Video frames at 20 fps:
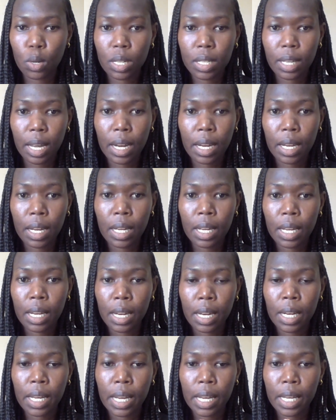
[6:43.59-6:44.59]
It's a really,
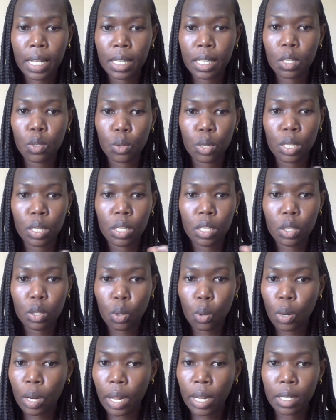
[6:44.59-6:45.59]
really easy to
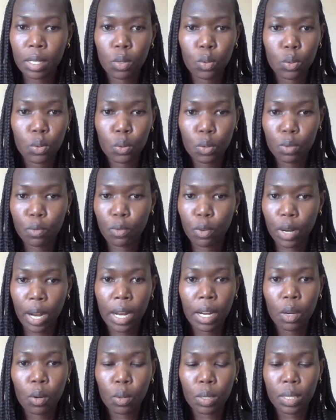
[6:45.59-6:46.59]
install and to use for
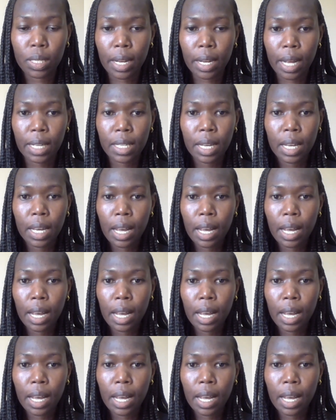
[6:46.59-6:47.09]
running containers.